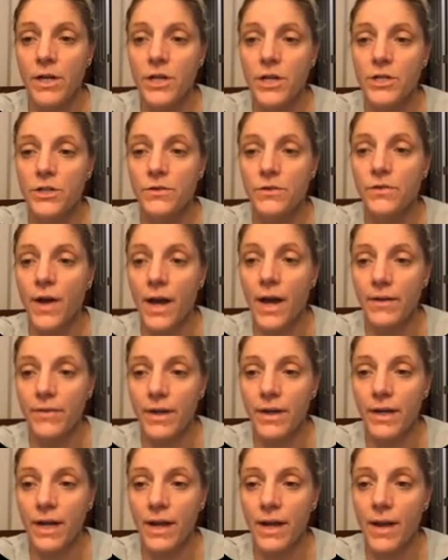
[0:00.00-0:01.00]

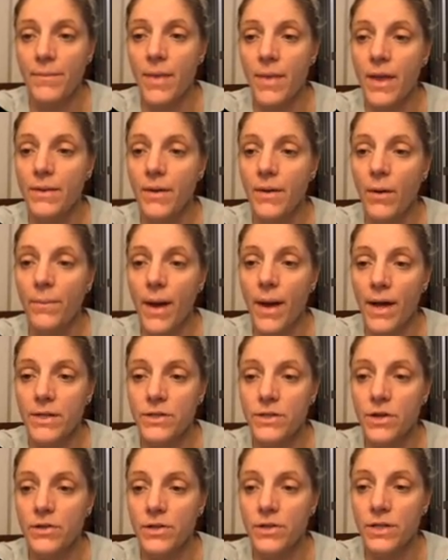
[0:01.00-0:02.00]
surviving, and then are
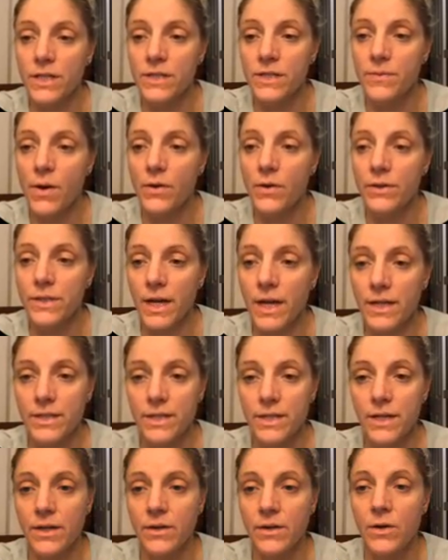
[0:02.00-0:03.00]
passed on to the small
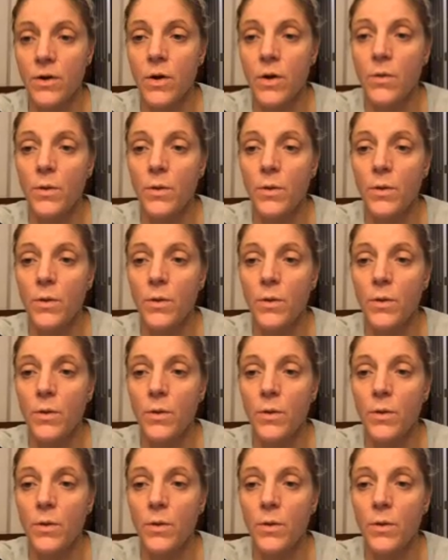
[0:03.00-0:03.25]
intestine,